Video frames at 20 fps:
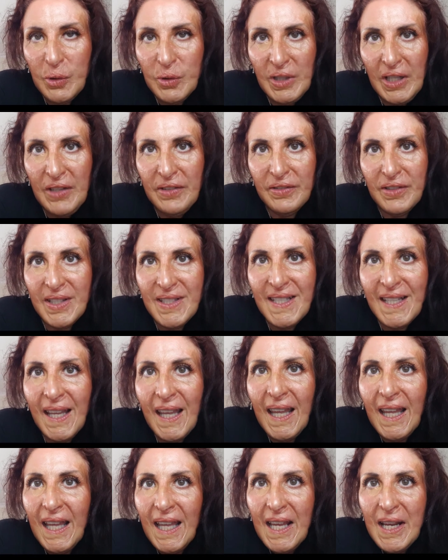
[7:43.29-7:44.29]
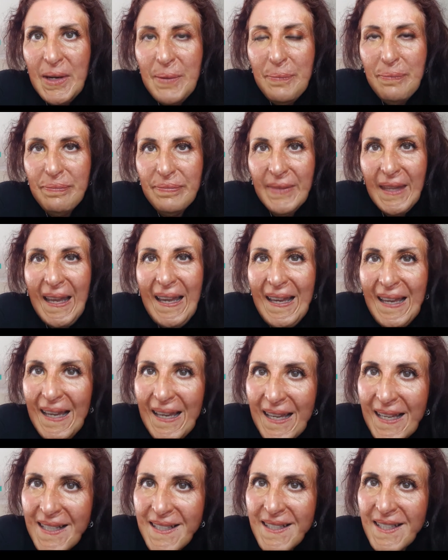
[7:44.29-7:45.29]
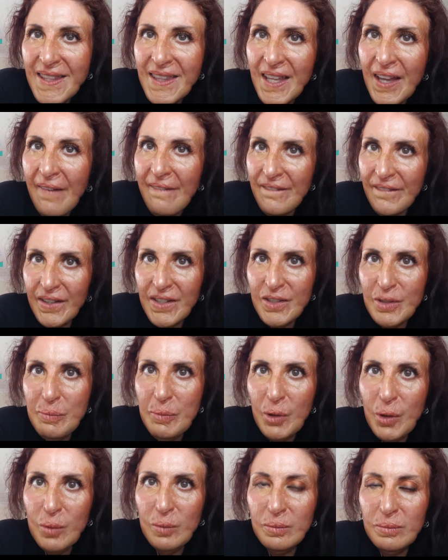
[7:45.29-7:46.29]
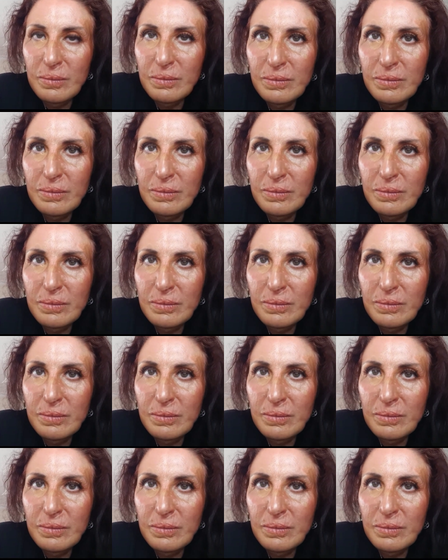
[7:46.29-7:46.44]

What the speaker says: difference isn't that visible